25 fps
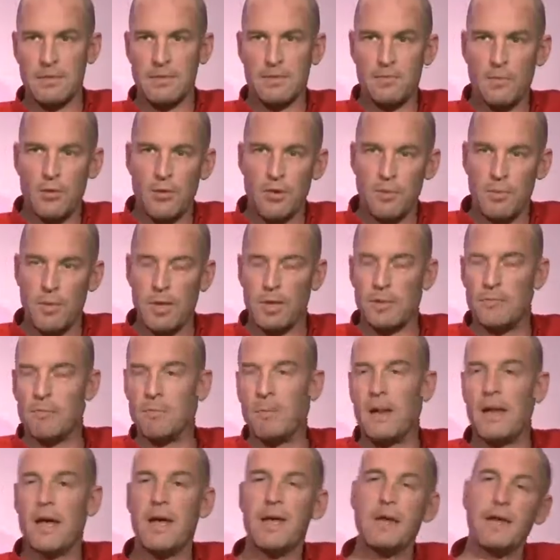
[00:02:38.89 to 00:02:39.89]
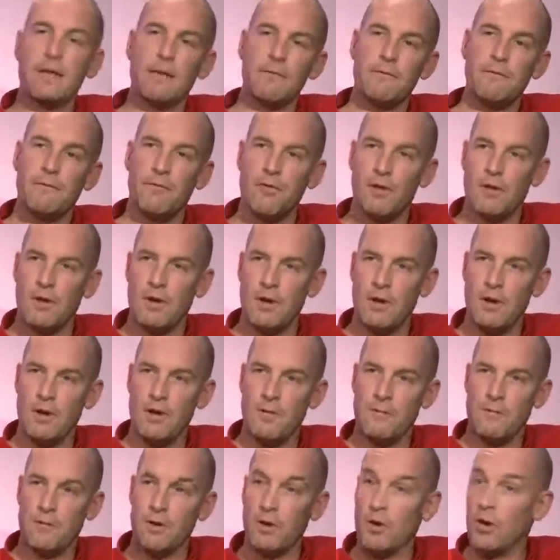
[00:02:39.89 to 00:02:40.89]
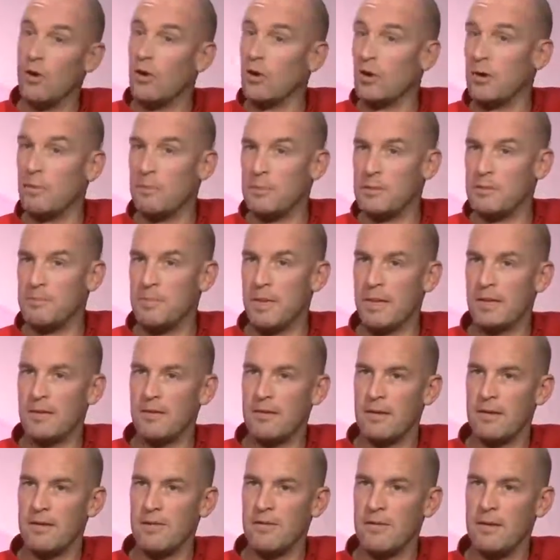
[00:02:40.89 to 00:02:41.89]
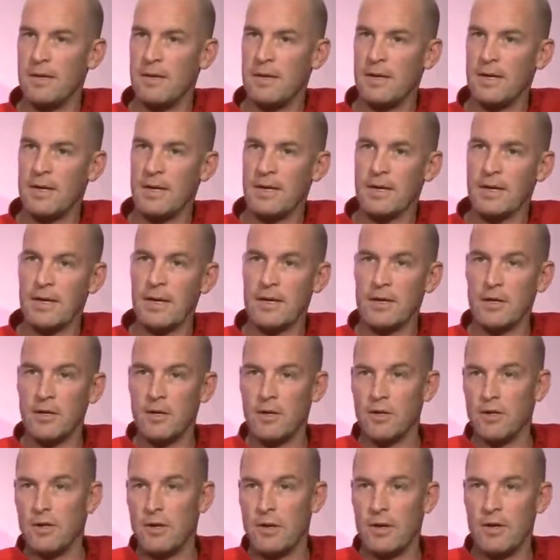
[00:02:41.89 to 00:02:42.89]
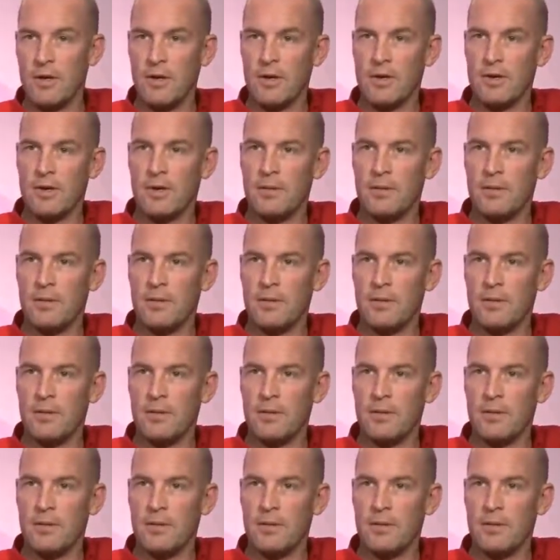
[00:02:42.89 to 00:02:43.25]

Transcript: It's more about planning for a longer perspective in getting your...